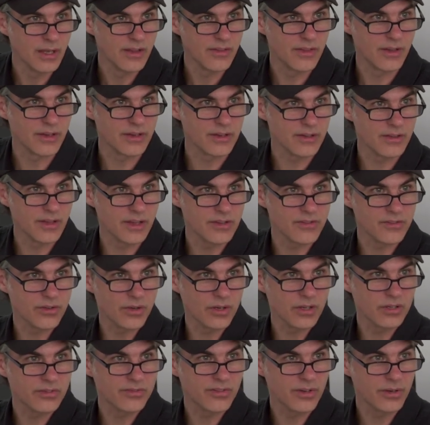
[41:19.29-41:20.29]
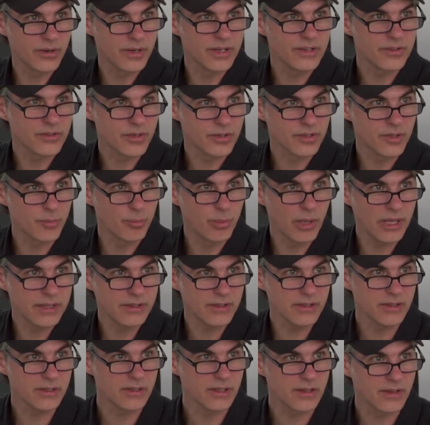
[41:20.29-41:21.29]
They sort of are
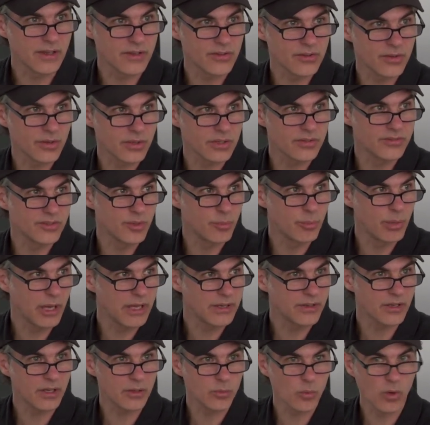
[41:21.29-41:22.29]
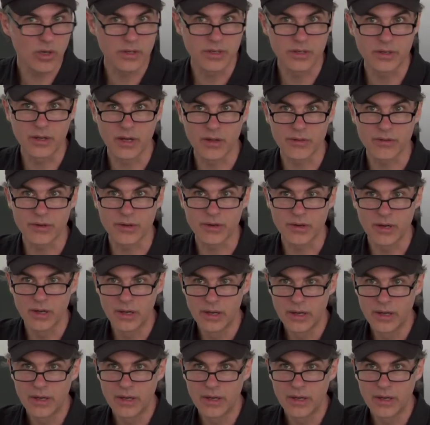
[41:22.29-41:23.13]
interdependent, and they sort of depend on one another.